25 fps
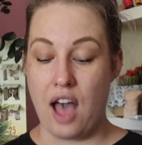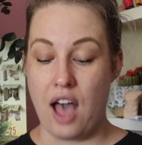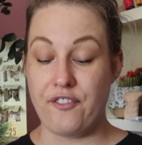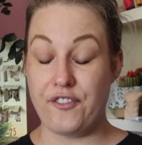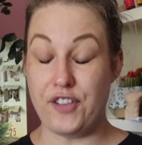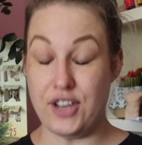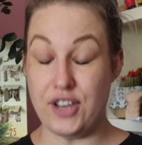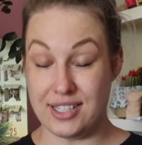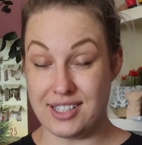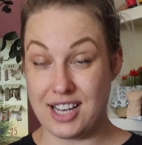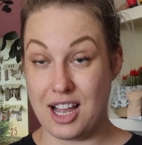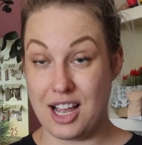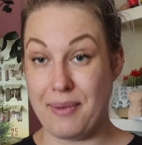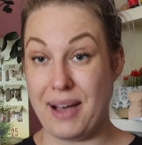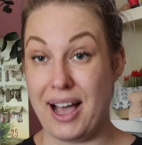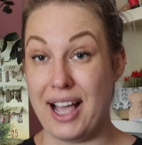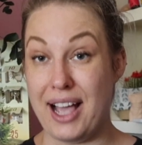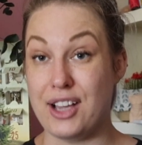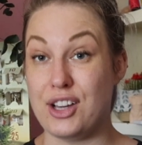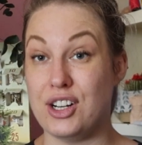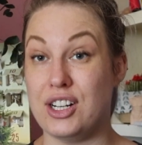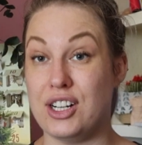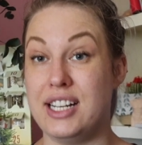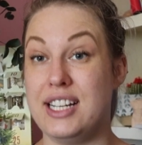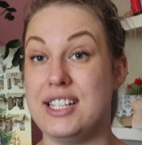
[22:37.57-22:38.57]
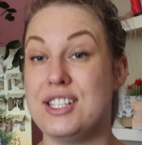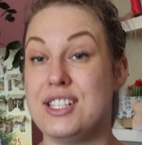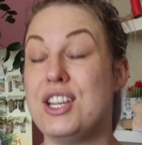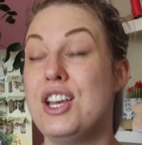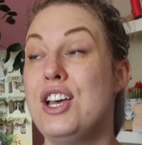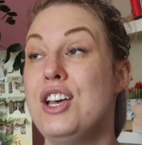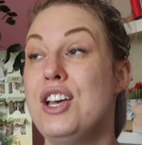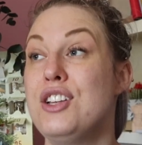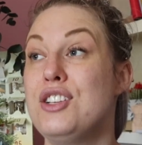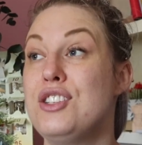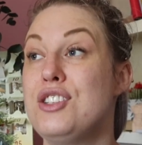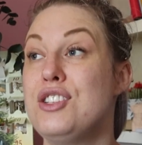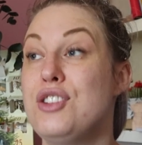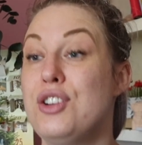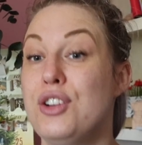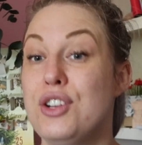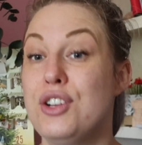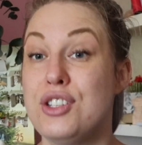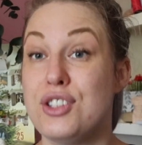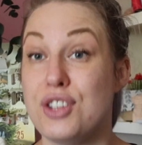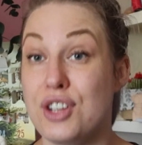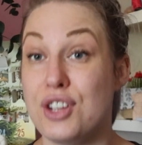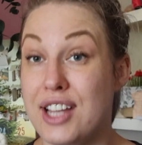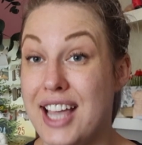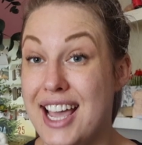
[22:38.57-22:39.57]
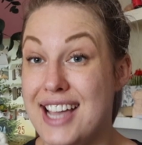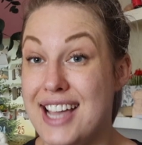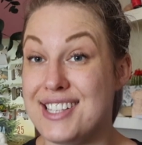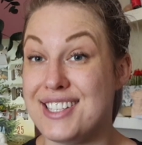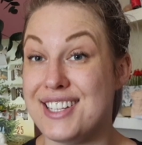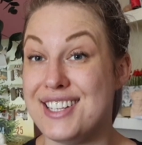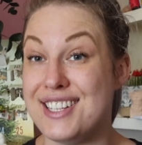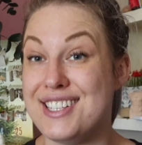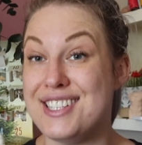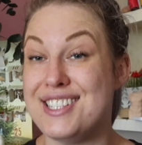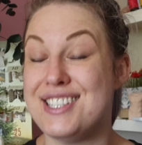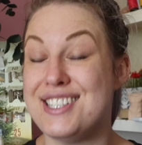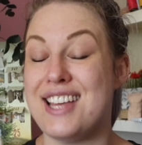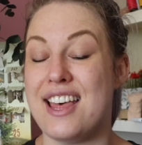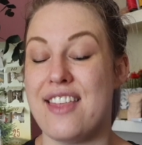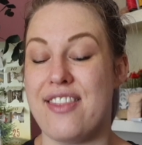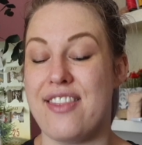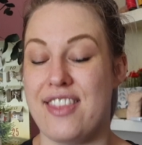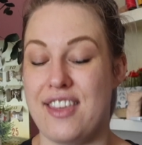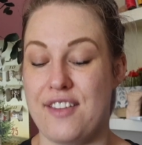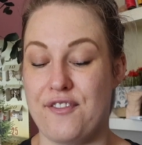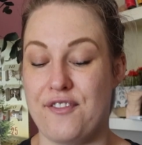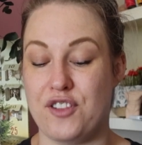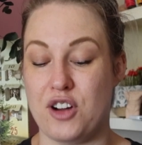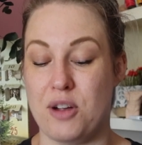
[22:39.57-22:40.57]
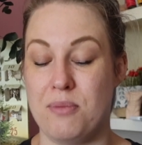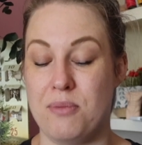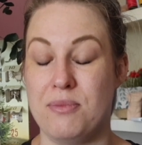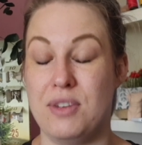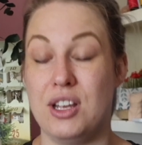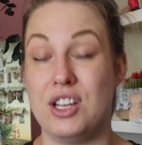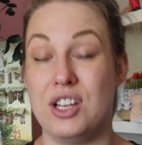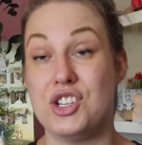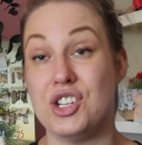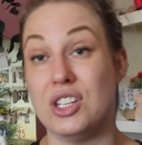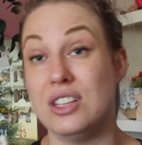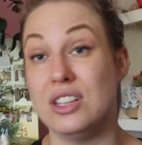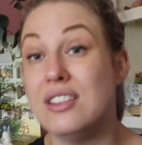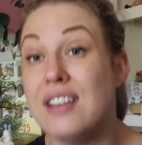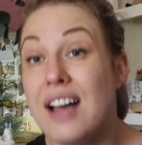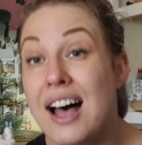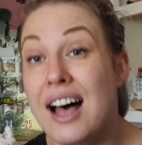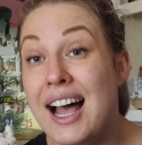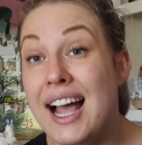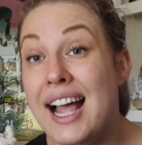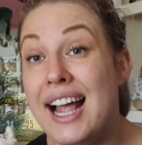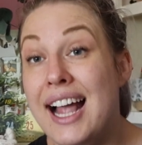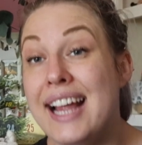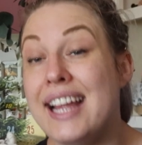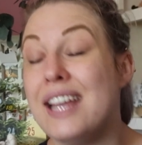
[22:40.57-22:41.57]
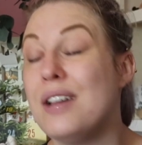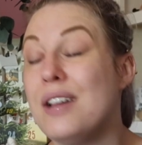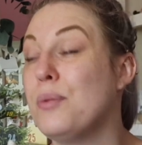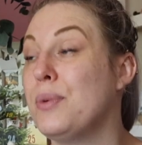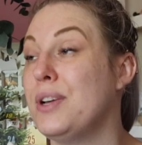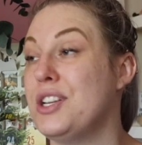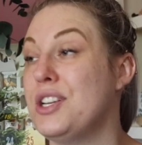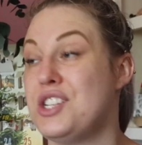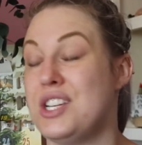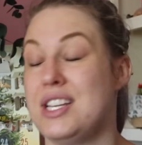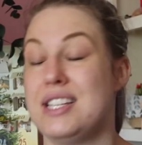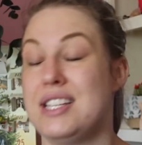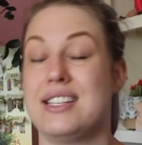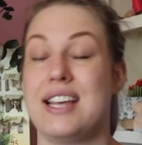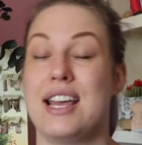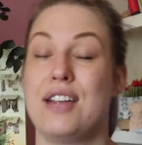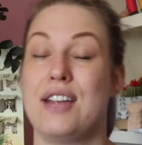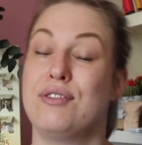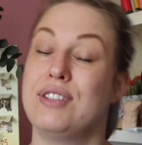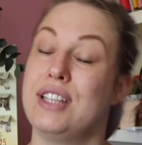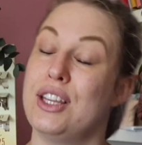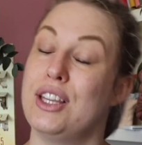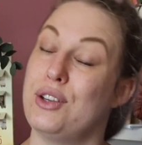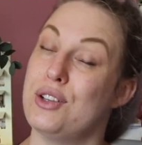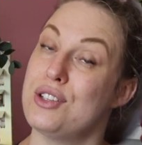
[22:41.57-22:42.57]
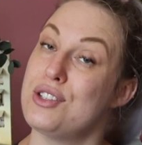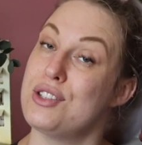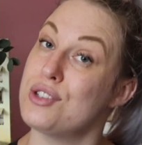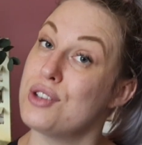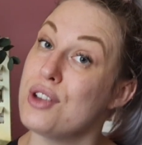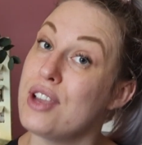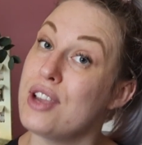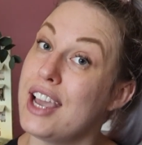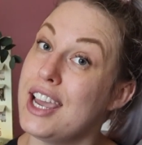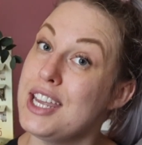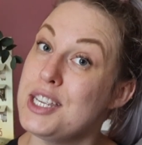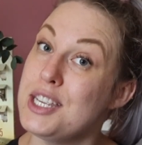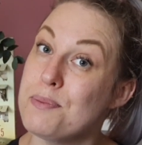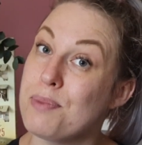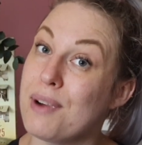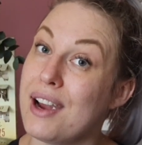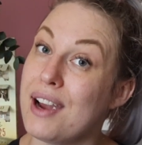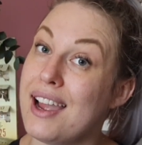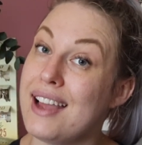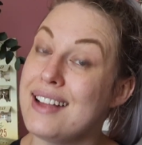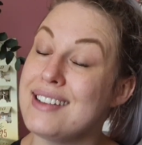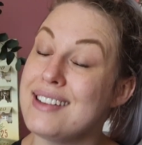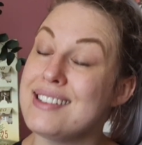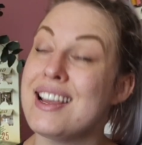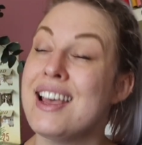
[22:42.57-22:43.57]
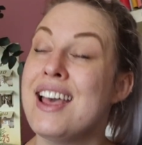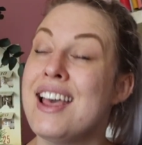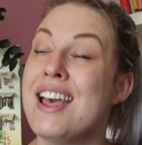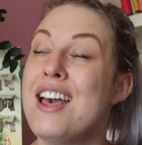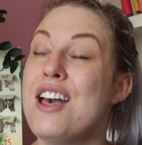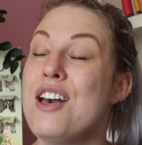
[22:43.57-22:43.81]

First up, I got 2 suitcases from July, which is a really good suitcase brand.